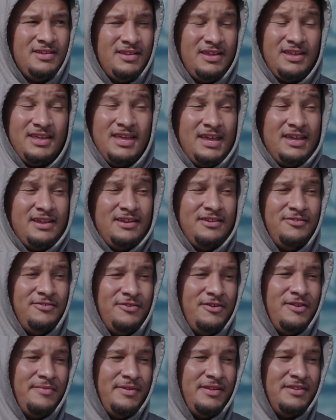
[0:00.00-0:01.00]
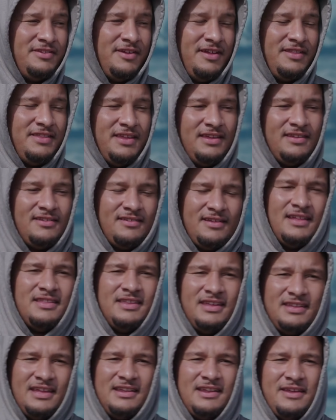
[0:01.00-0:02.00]
I'm kicking it. You know what I mean? So I think I
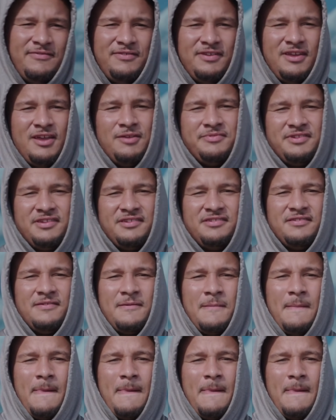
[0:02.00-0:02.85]
think that definitely helps us.